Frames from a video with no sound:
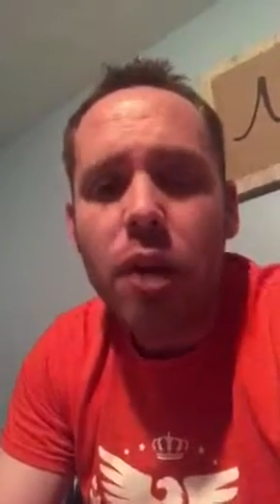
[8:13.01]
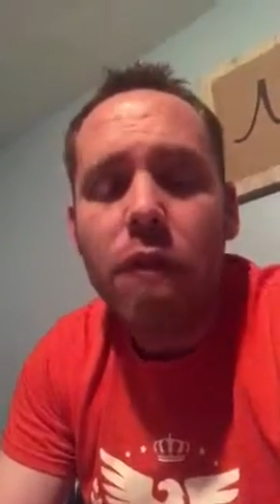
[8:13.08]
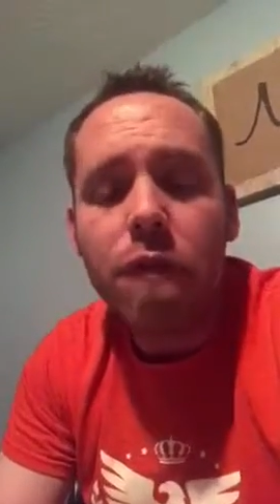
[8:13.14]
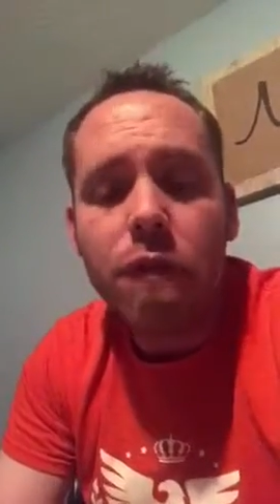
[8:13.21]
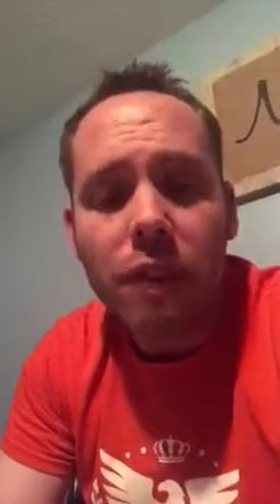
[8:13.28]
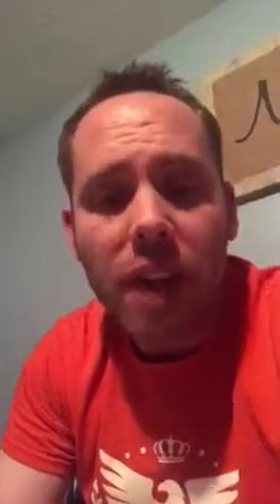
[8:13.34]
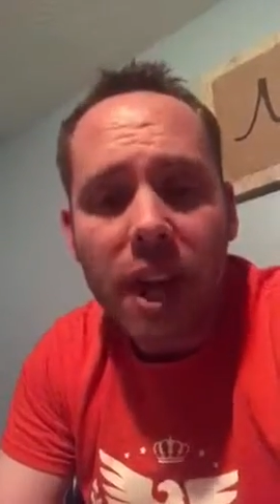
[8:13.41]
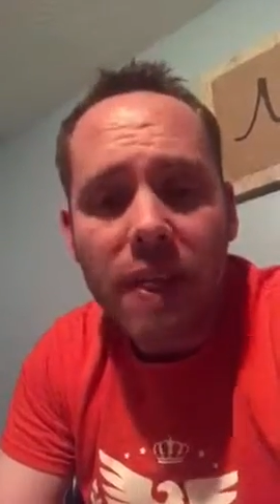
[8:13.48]

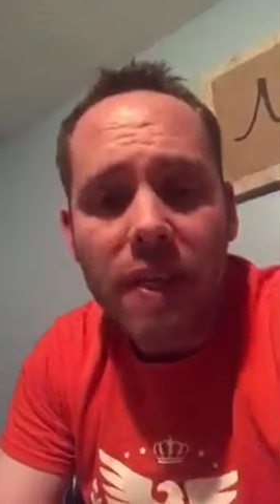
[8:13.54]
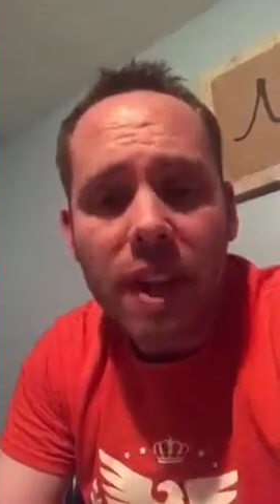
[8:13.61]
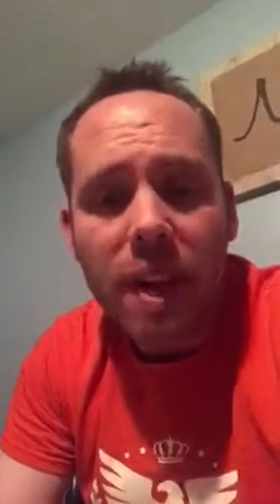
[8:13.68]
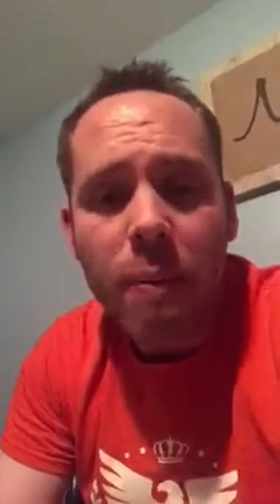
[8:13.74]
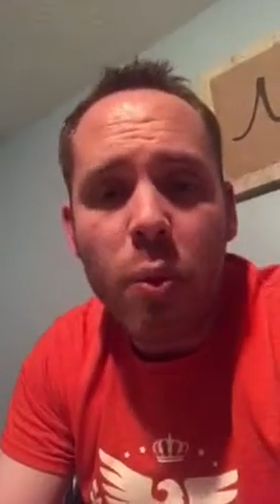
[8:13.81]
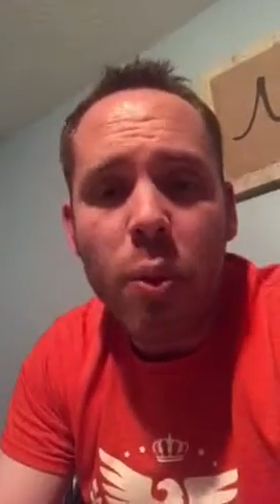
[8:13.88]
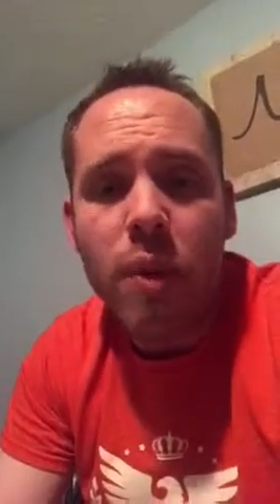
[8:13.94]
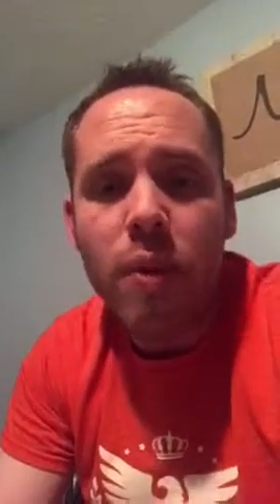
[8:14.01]
Flood
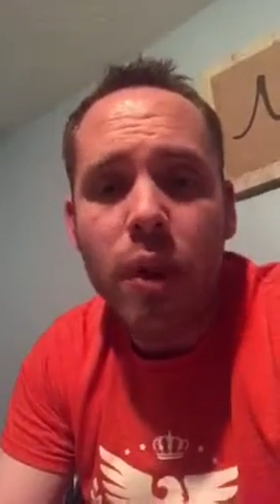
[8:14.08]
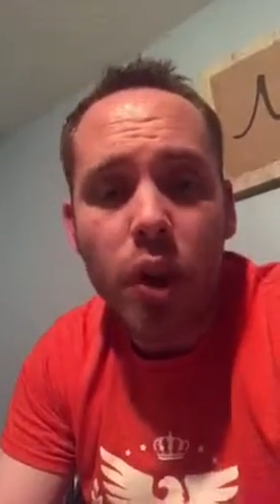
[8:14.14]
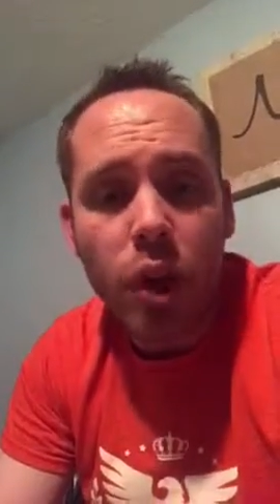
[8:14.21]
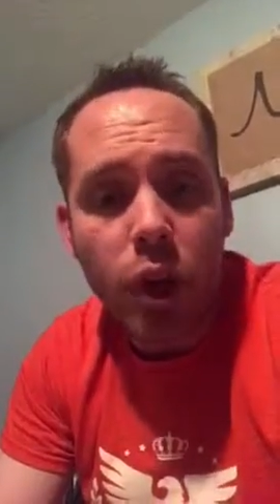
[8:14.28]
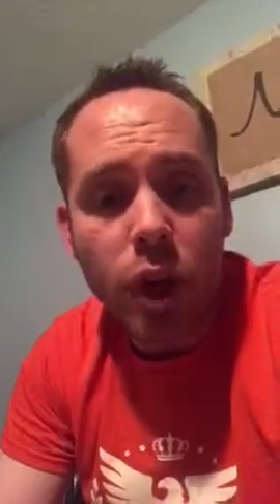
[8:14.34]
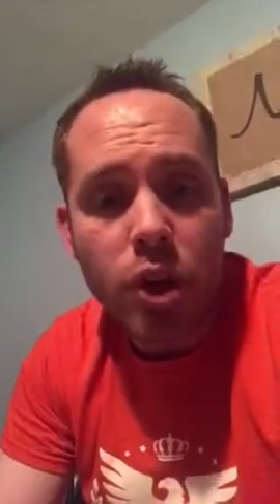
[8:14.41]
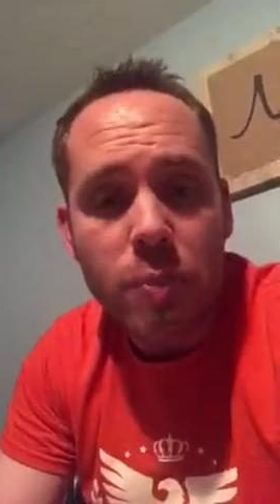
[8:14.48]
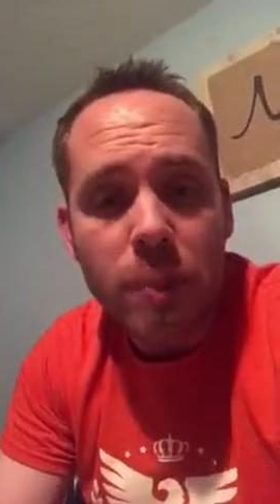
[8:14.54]
them with
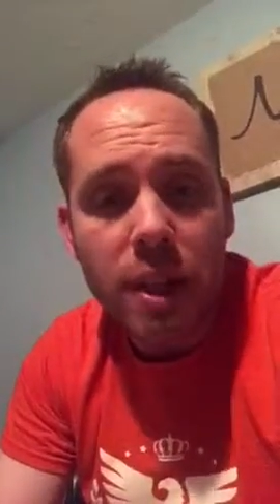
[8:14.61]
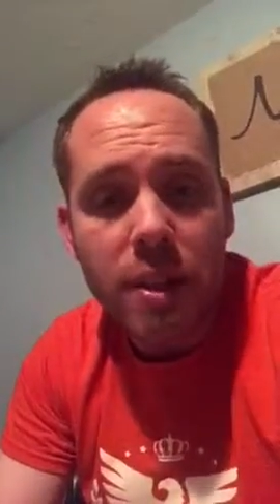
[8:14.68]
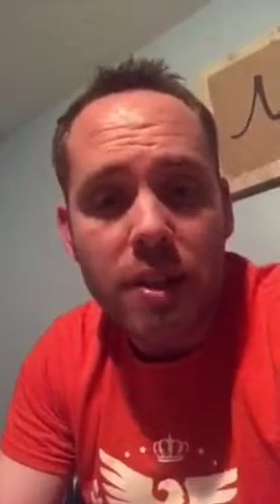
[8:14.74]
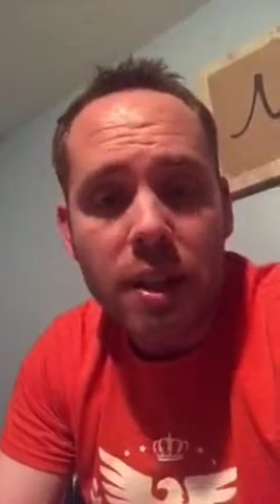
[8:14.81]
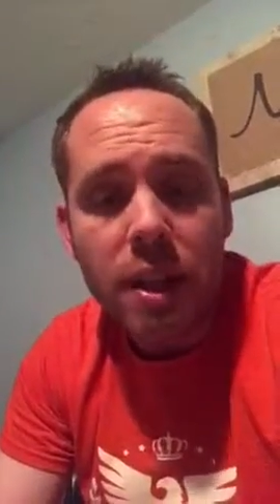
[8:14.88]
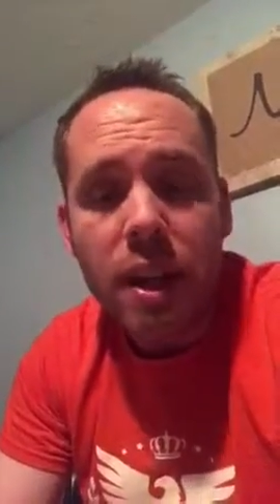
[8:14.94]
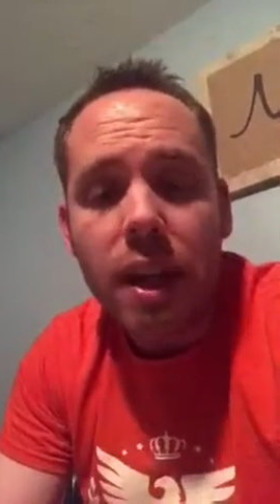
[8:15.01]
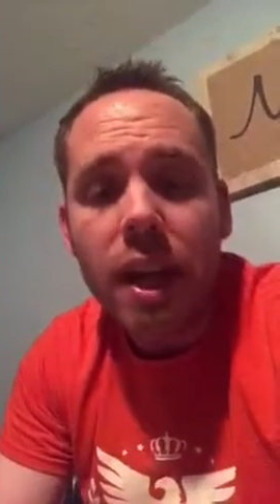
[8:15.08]
encouragement